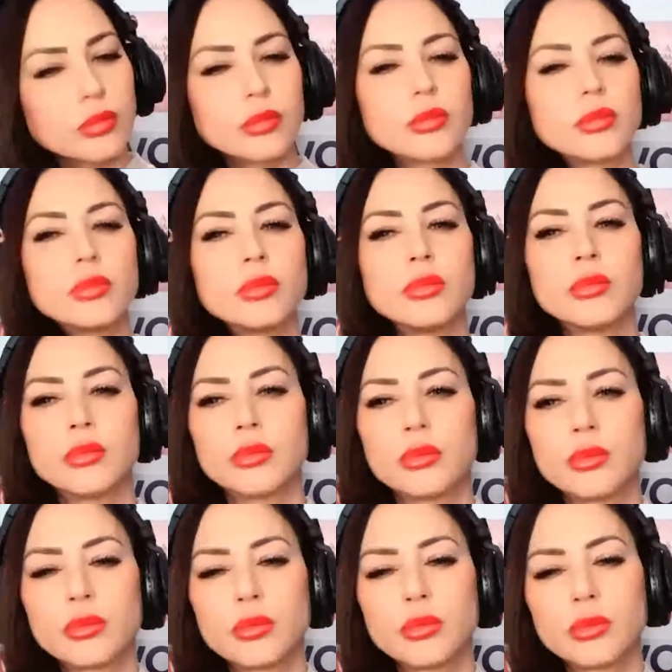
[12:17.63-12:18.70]

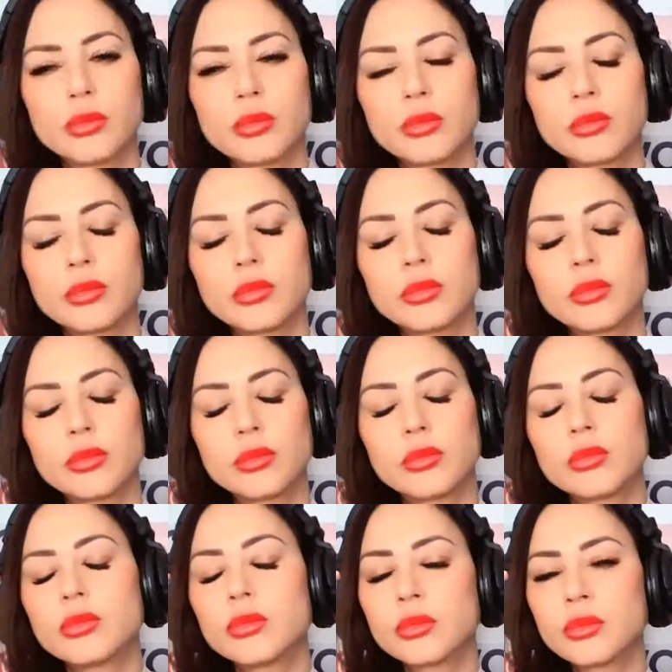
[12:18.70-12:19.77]

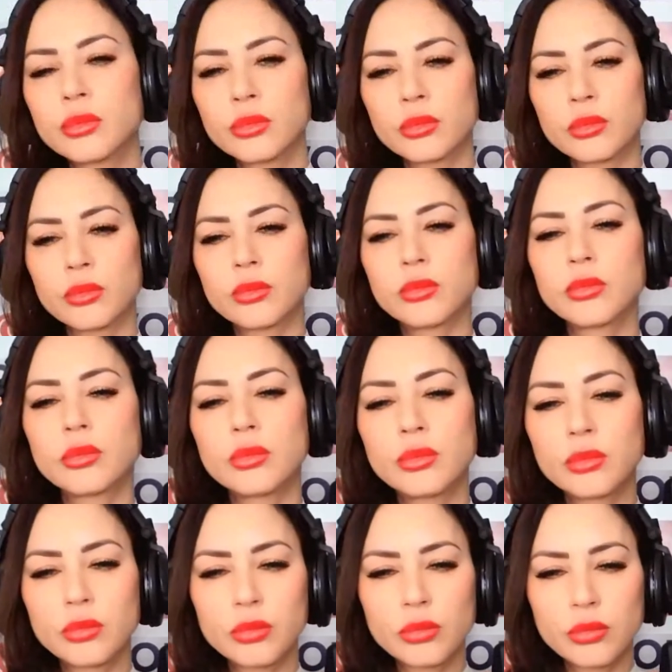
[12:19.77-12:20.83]

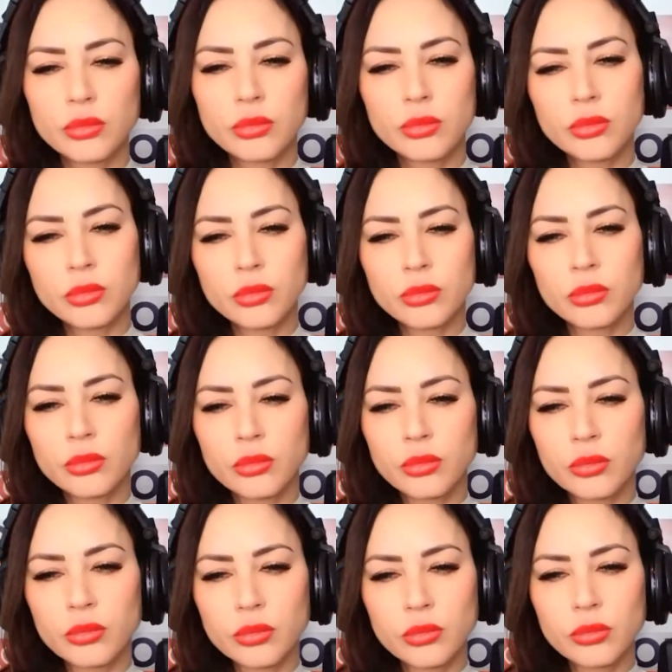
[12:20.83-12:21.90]

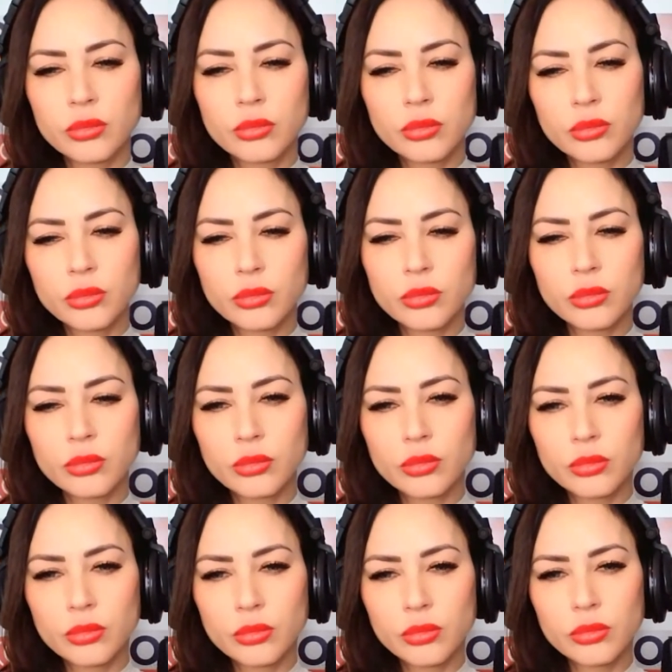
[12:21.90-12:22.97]

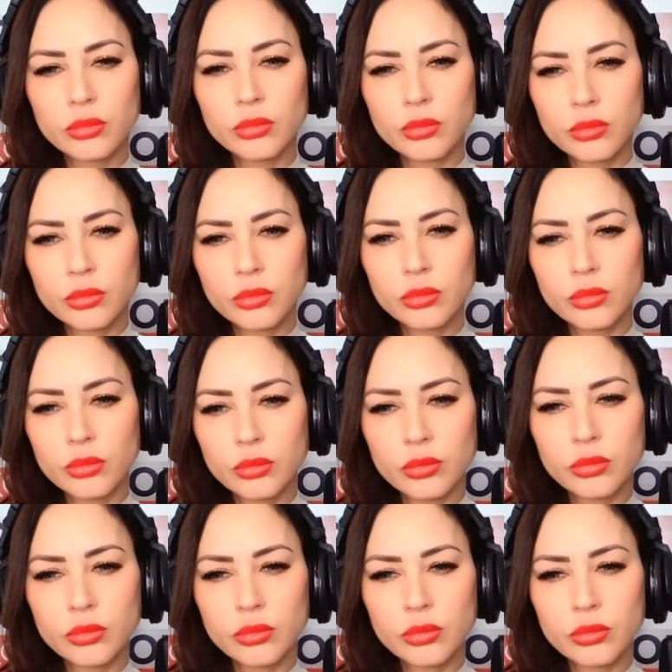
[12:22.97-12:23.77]
This person isn't speaking.